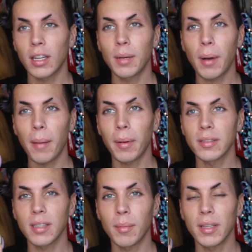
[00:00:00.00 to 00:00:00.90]
Gonna pop
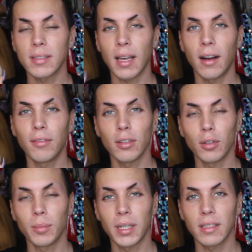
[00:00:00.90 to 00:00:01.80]
on some of this e.l.f.
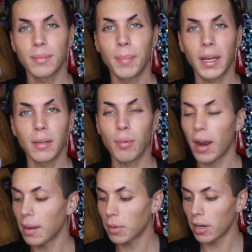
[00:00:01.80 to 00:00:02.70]
Luminous Putty
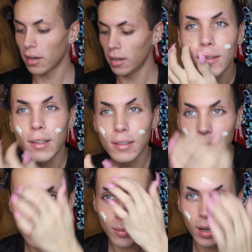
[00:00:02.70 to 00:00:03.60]
Primer, because I
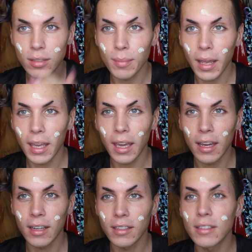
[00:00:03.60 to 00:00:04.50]
did wash my
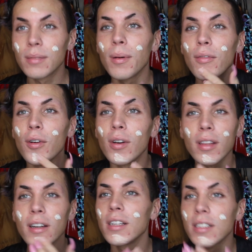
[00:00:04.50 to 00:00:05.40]
hands before
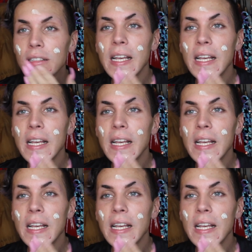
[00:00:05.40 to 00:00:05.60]
this.